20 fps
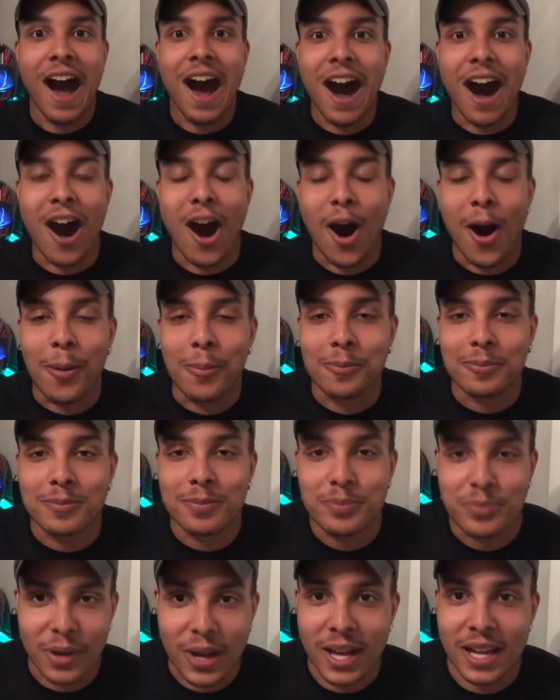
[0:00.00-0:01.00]

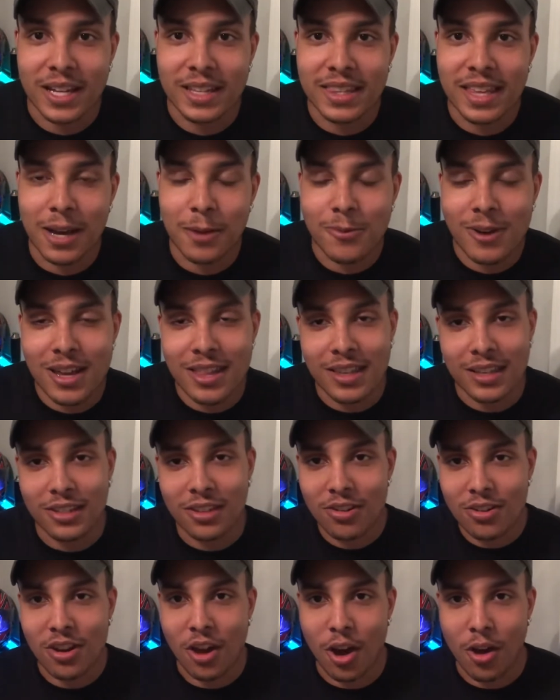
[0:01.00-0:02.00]
But that way that
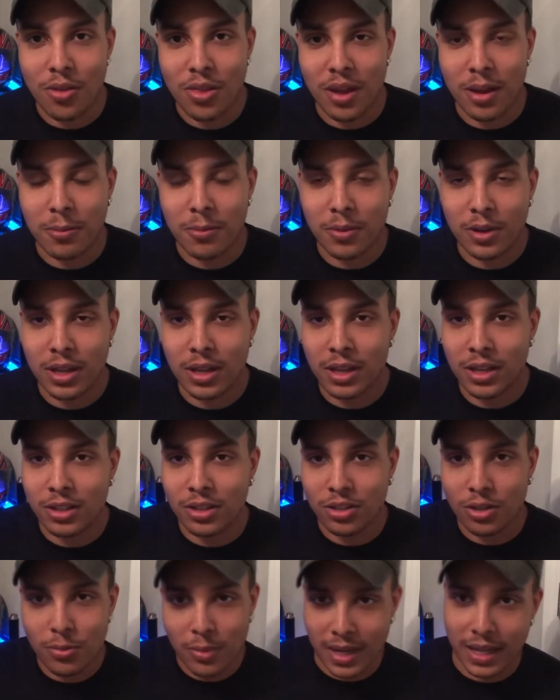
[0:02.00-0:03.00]
that when
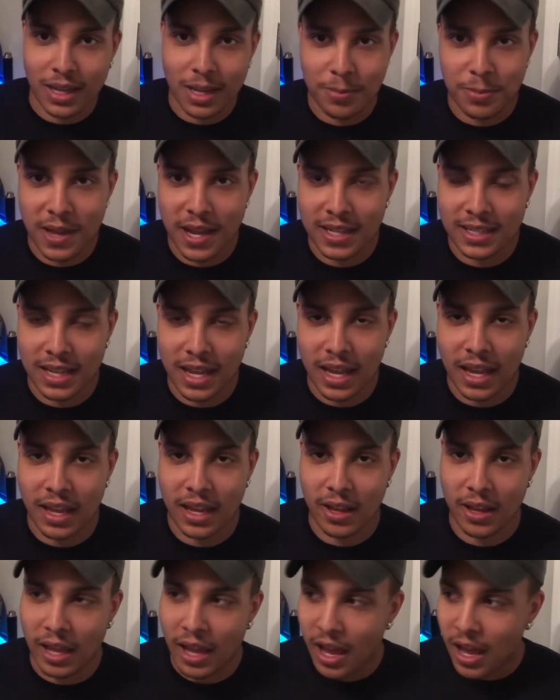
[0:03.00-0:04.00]
you wake up that
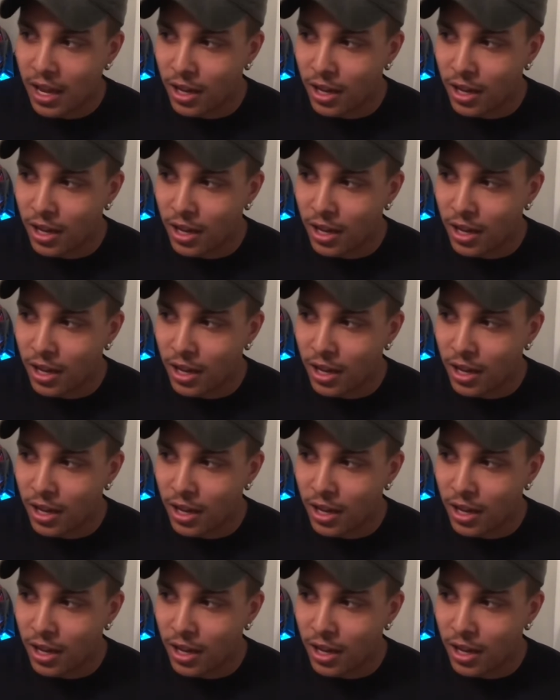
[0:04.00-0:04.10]
day,